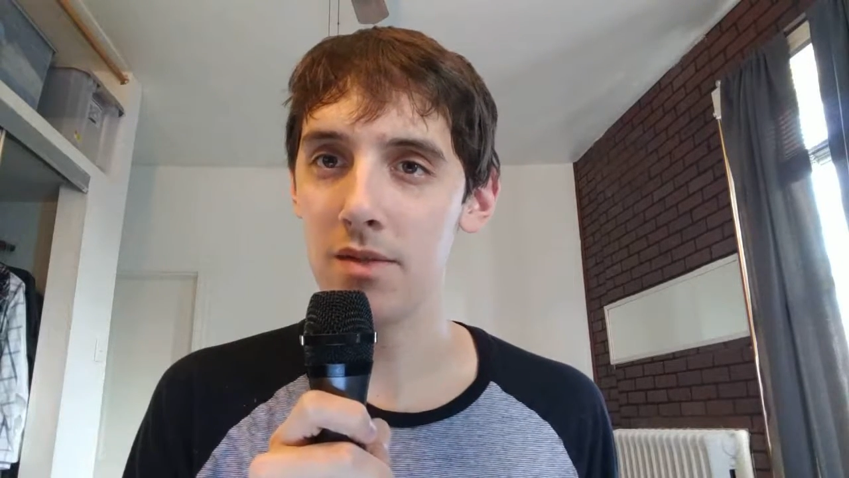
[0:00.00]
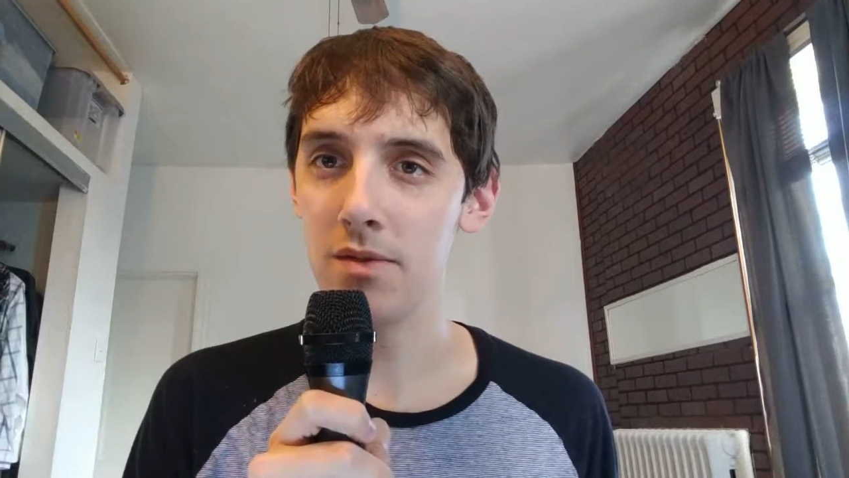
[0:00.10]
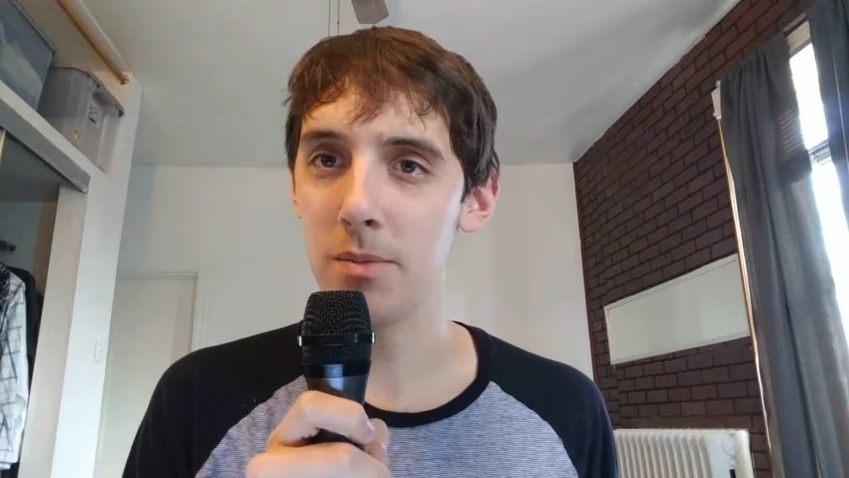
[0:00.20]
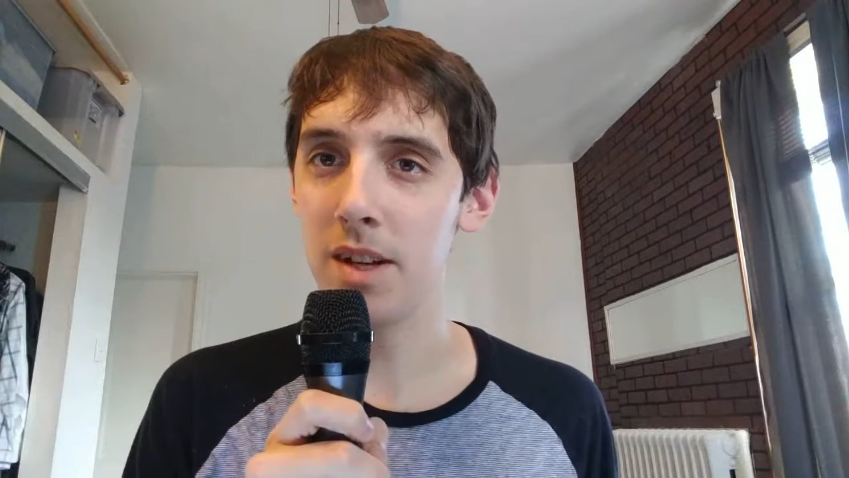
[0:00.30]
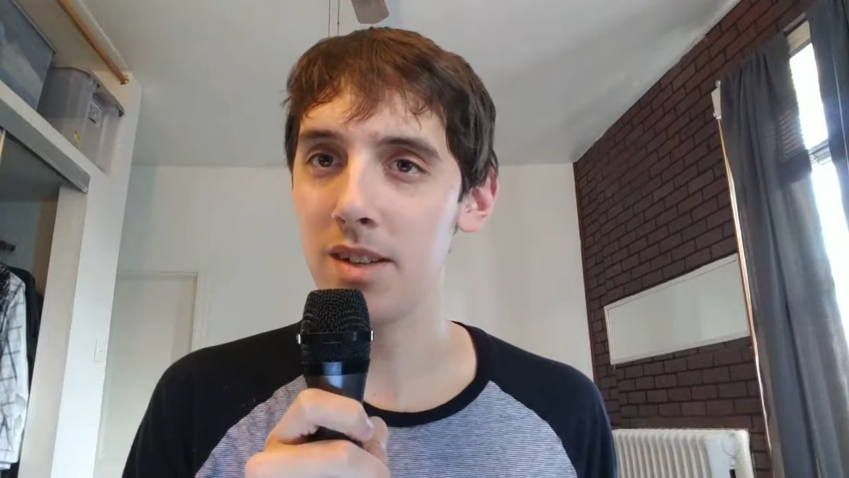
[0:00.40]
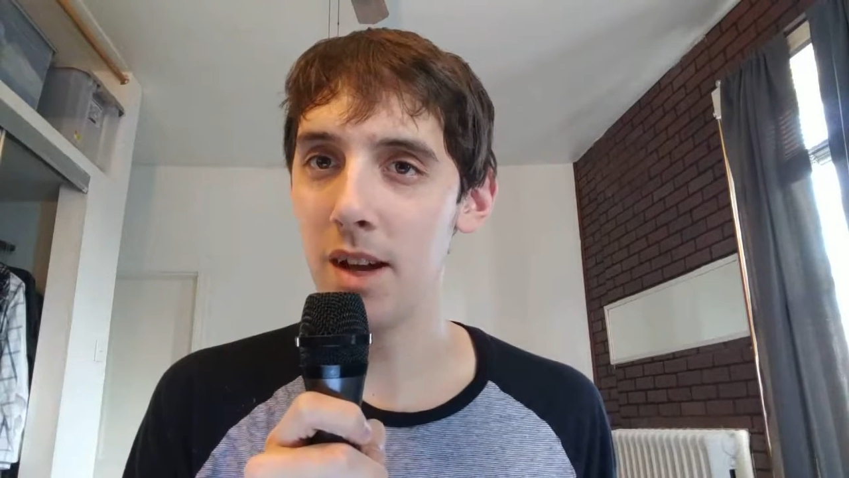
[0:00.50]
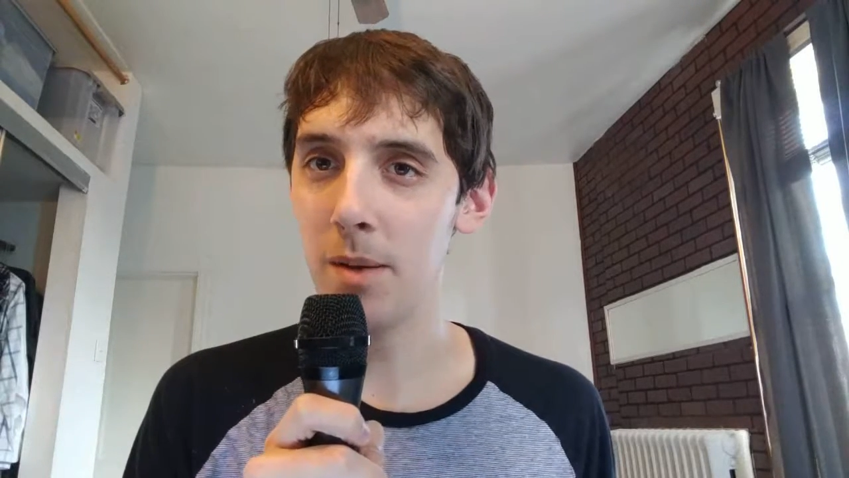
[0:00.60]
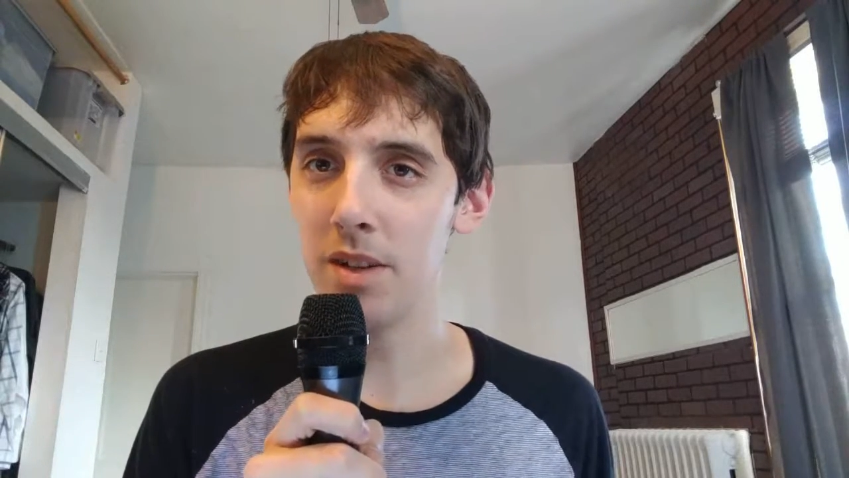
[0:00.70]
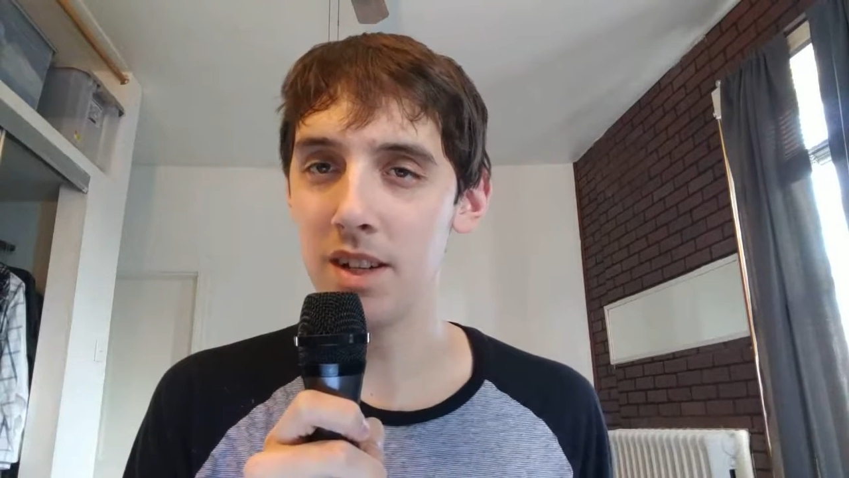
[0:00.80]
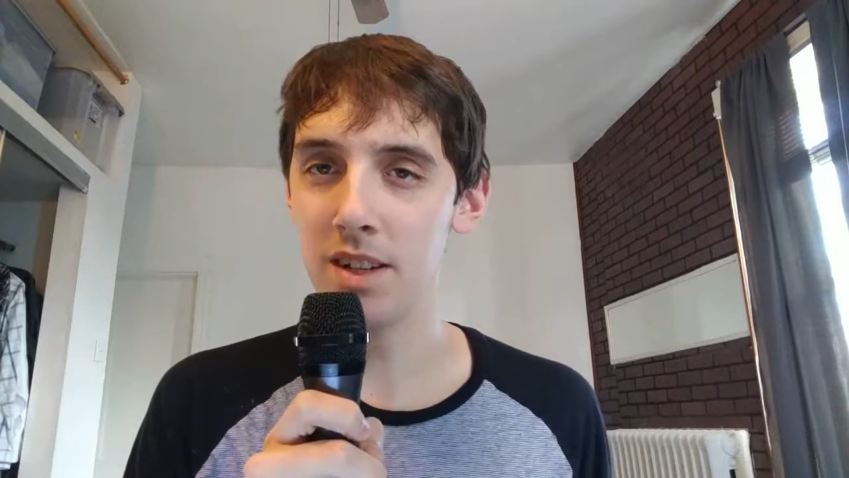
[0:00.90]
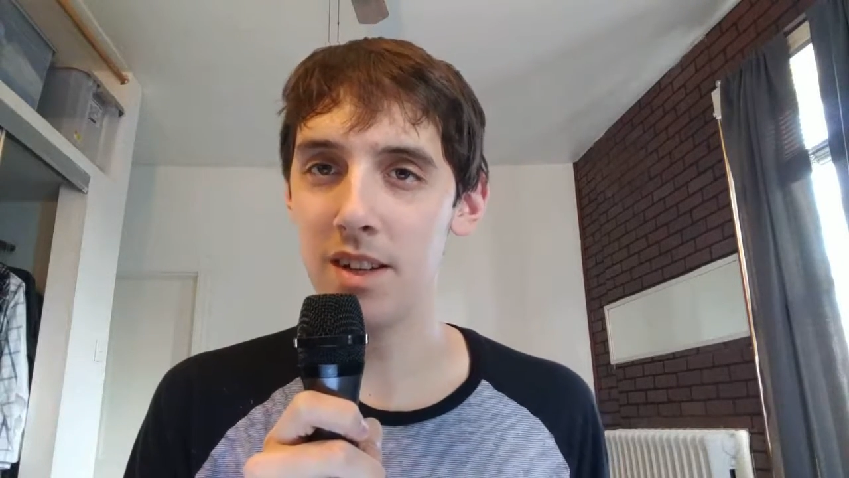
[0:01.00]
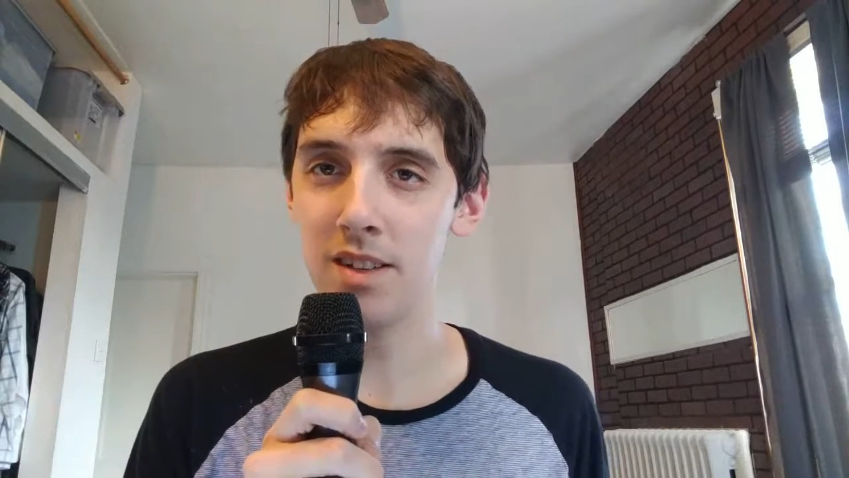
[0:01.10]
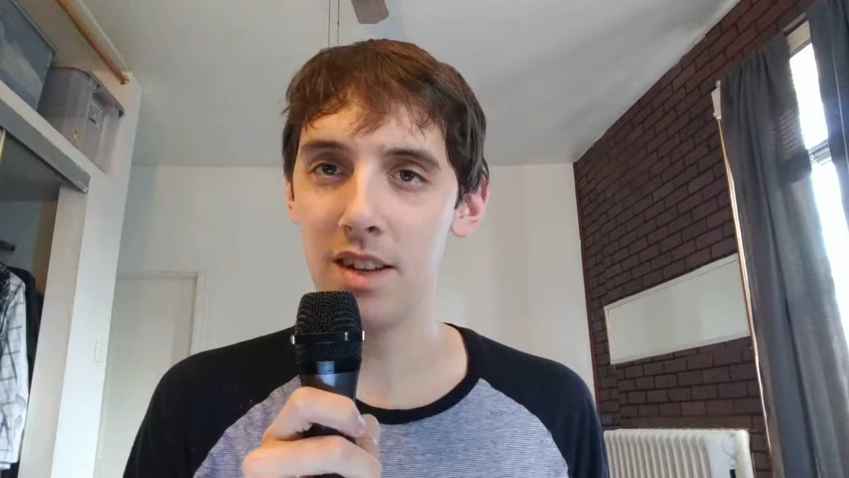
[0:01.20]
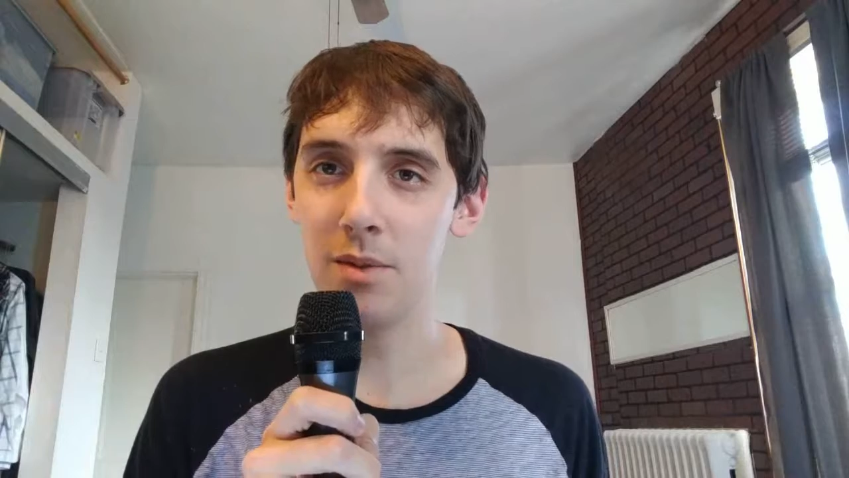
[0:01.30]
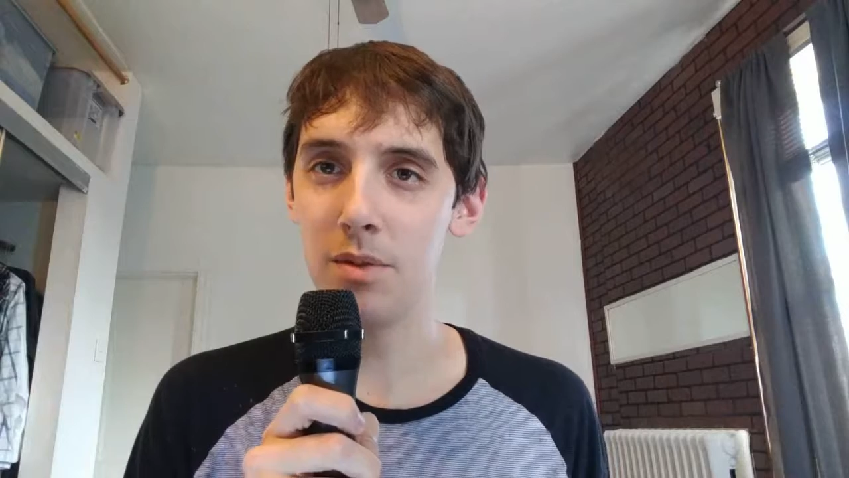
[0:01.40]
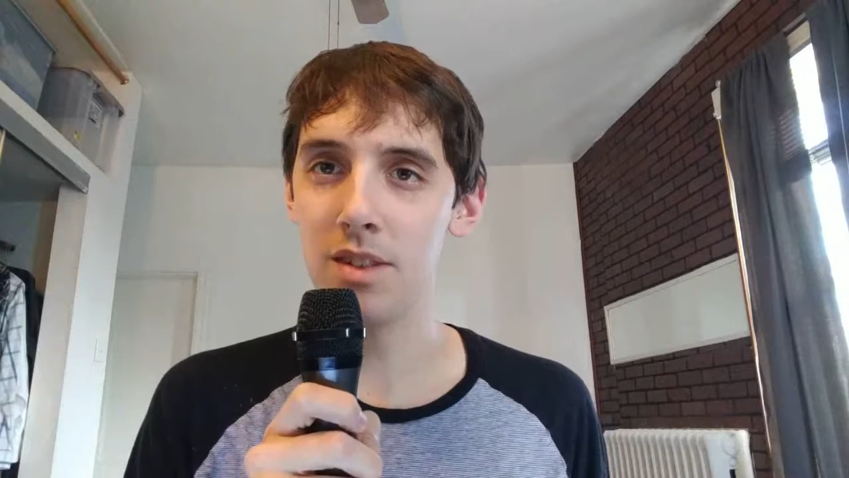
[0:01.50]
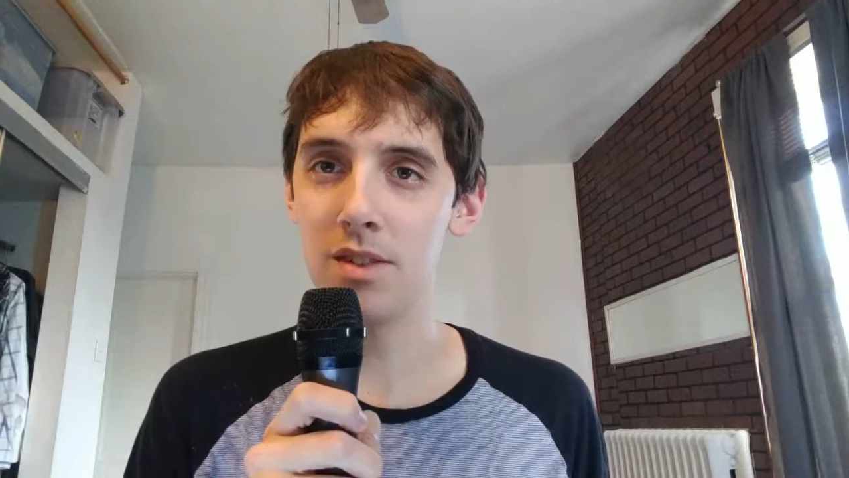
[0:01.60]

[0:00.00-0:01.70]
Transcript: for my topic in case anyone's